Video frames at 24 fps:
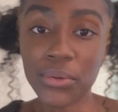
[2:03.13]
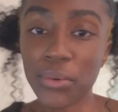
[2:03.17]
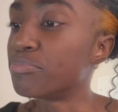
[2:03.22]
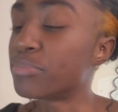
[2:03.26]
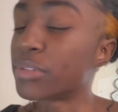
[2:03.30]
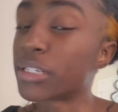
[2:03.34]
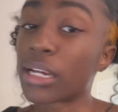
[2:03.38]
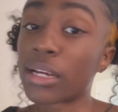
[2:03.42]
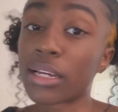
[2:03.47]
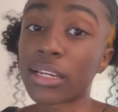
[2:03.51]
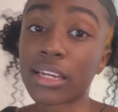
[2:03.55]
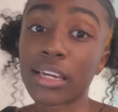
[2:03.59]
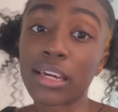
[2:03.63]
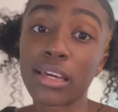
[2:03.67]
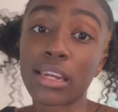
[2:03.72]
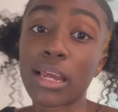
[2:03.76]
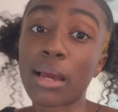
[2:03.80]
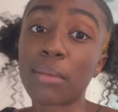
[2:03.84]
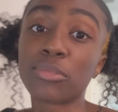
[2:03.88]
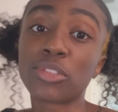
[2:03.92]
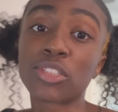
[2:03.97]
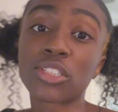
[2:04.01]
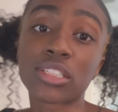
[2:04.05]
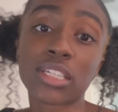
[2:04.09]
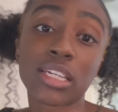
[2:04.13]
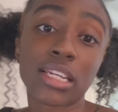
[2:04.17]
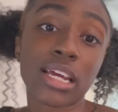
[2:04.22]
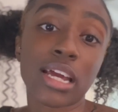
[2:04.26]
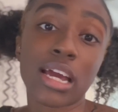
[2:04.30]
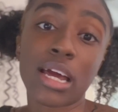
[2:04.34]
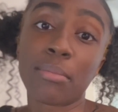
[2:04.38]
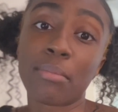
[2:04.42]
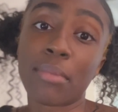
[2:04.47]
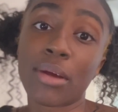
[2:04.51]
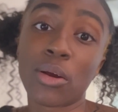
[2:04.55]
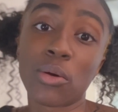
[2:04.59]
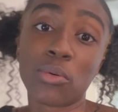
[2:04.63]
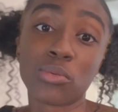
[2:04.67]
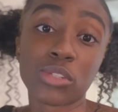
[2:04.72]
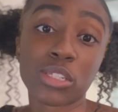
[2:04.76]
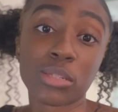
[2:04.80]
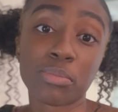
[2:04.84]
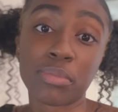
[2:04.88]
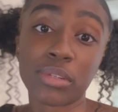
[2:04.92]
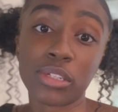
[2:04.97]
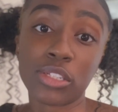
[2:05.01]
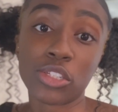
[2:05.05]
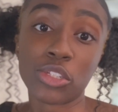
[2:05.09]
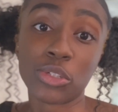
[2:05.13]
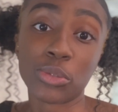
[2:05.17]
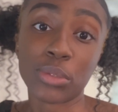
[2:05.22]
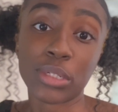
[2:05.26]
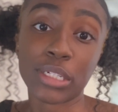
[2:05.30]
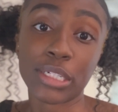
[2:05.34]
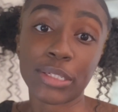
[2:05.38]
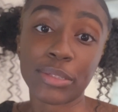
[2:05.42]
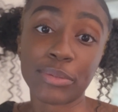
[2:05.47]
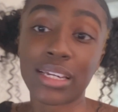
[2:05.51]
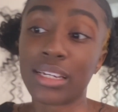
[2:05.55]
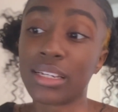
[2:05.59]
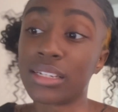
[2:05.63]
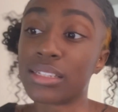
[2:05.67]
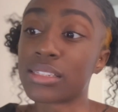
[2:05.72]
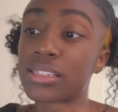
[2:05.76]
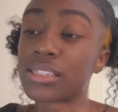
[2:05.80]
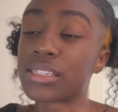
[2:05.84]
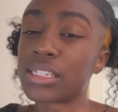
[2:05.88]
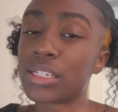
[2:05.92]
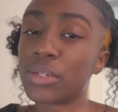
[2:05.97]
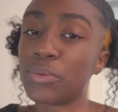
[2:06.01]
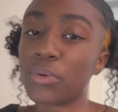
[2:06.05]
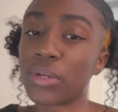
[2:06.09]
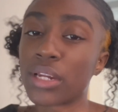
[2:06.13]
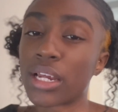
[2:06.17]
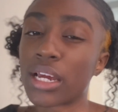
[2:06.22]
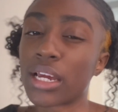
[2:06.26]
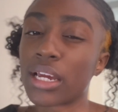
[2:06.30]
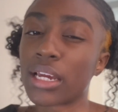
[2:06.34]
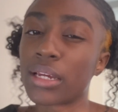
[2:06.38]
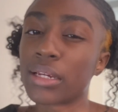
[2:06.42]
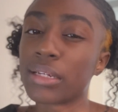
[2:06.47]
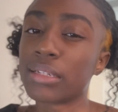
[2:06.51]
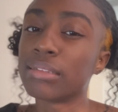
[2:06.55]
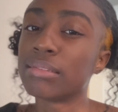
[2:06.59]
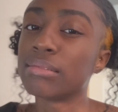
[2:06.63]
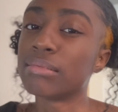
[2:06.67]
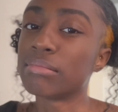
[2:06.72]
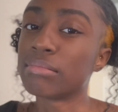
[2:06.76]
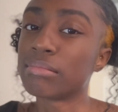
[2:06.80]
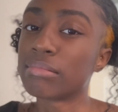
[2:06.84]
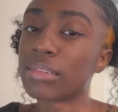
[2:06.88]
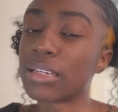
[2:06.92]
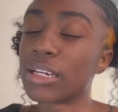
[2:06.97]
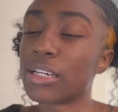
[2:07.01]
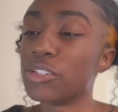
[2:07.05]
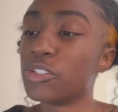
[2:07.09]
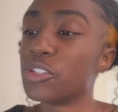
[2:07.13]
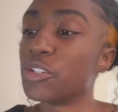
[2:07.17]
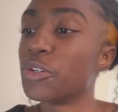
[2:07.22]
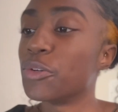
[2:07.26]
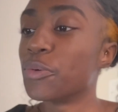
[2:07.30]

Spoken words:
but again, I'm just gonna add my own spin to it and see what I can do.